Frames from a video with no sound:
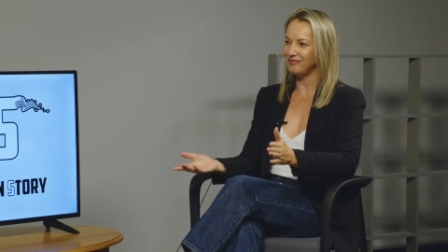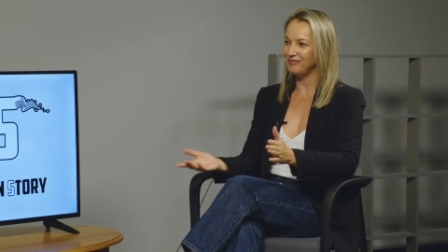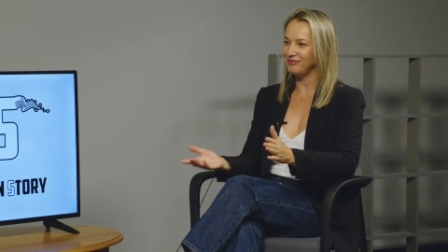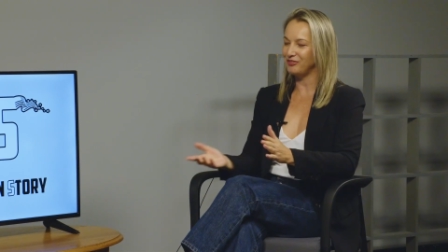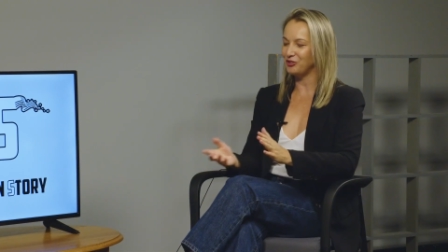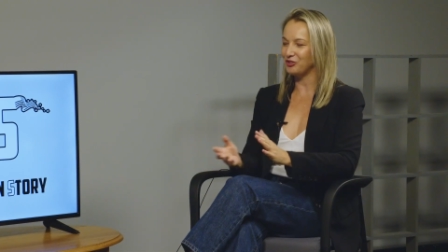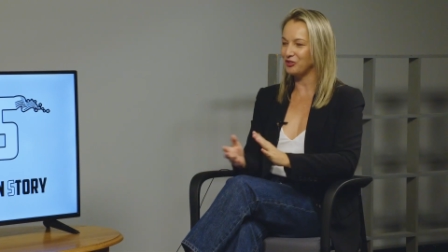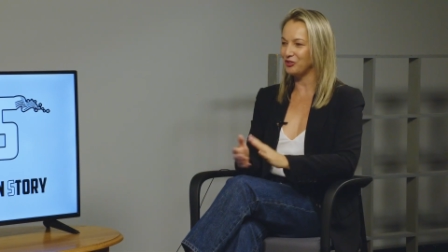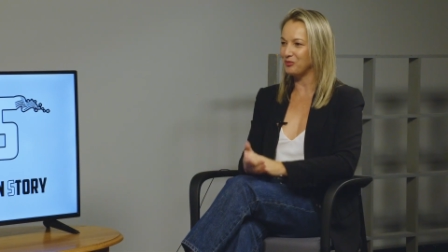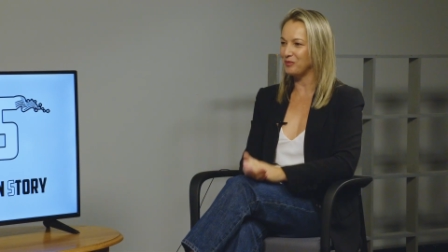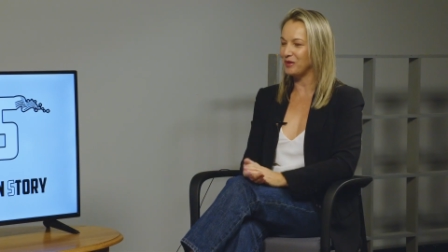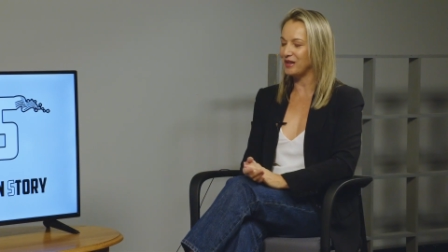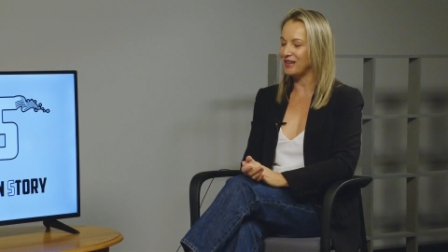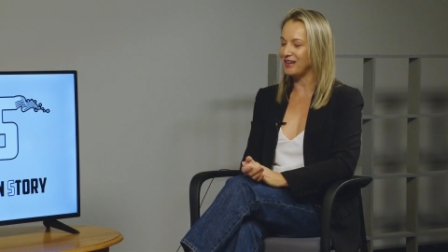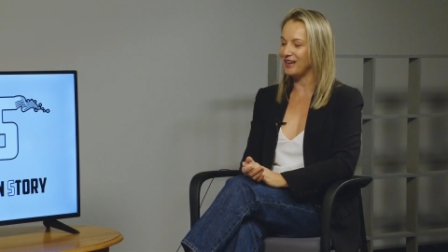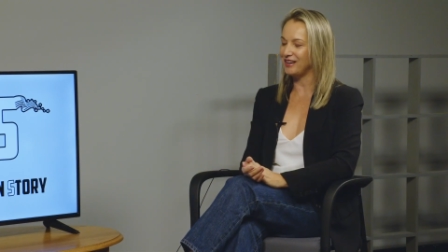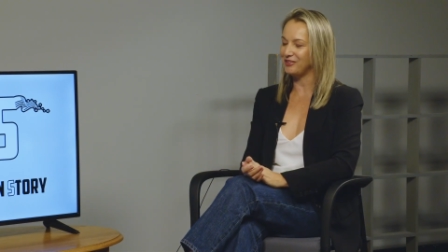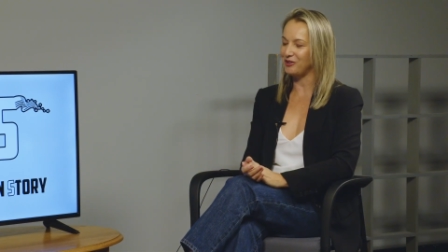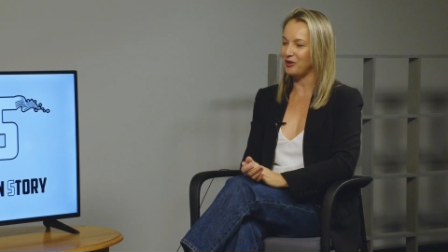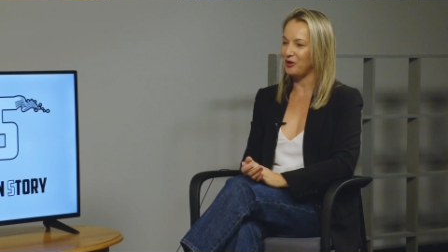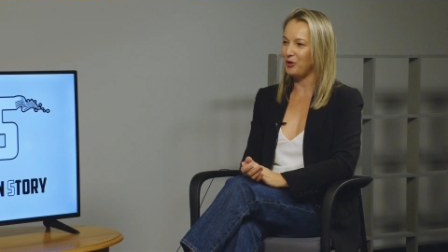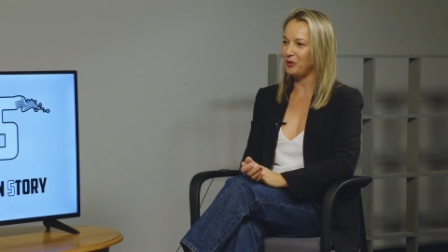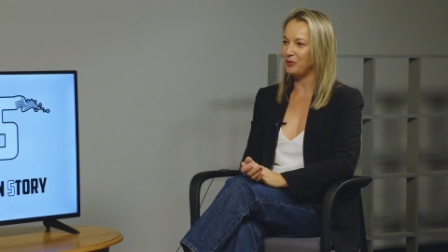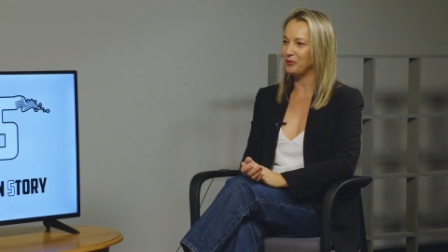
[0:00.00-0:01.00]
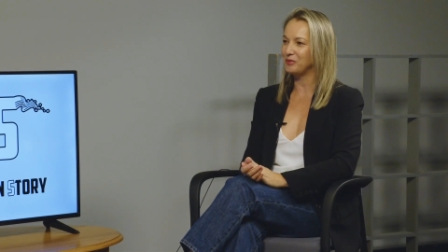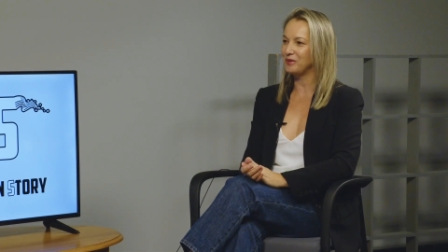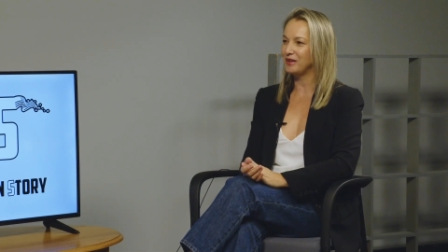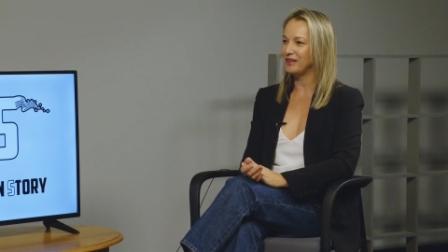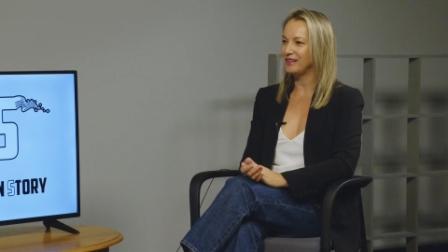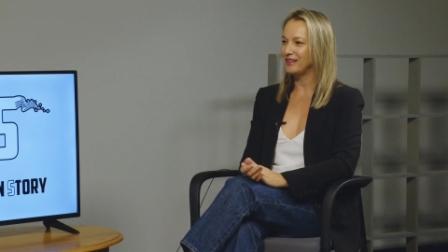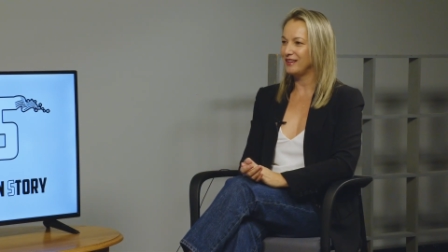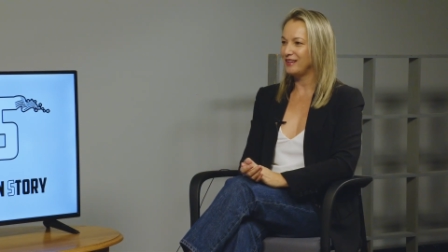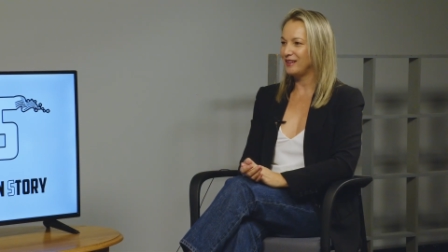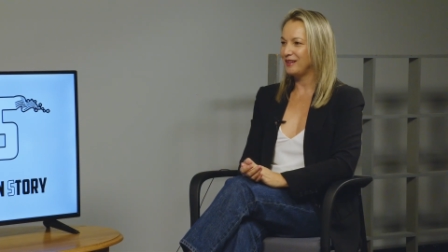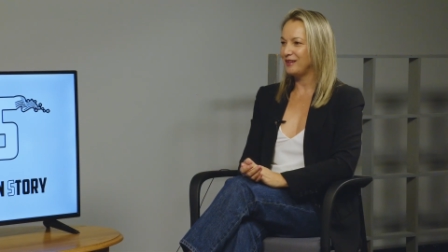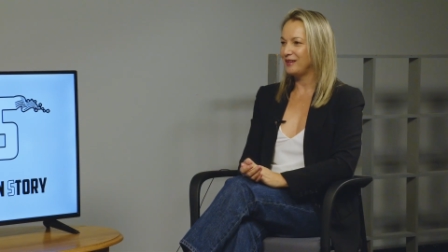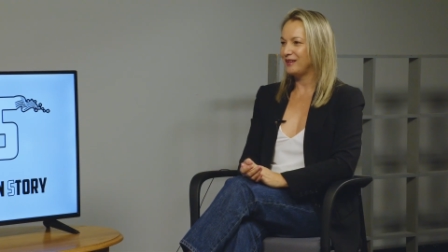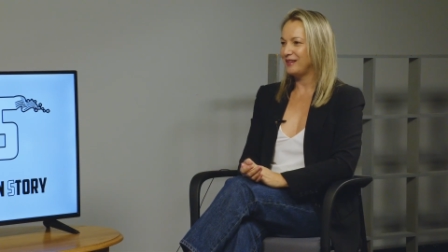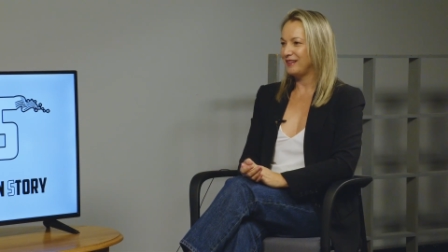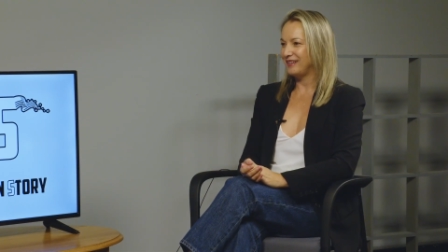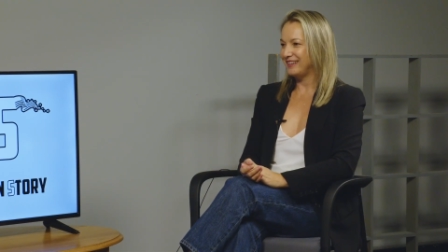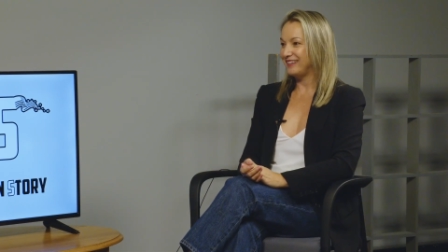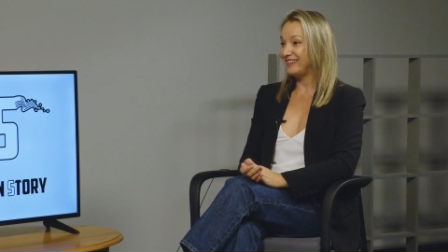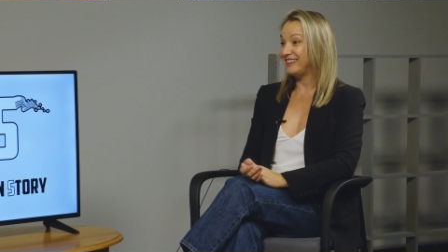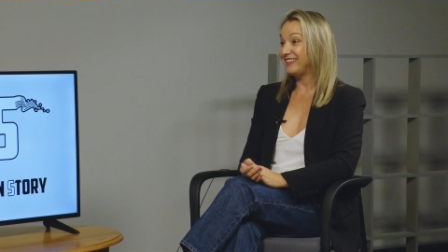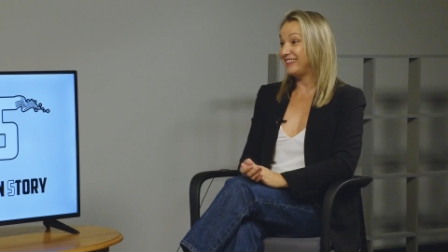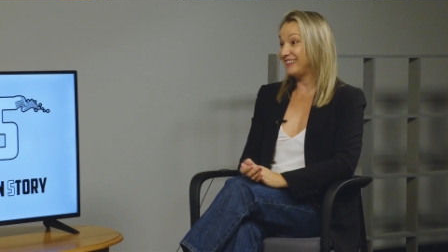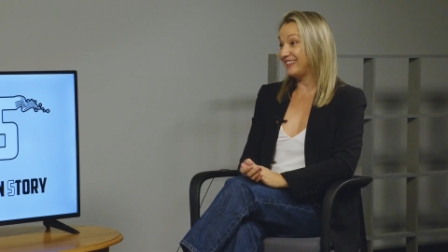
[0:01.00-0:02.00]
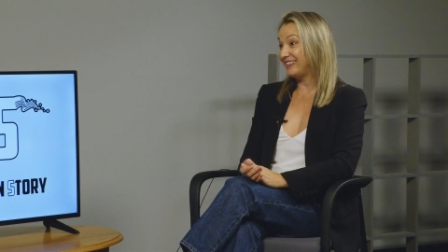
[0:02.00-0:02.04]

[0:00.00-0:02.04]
just make at home. Pretty easy to find.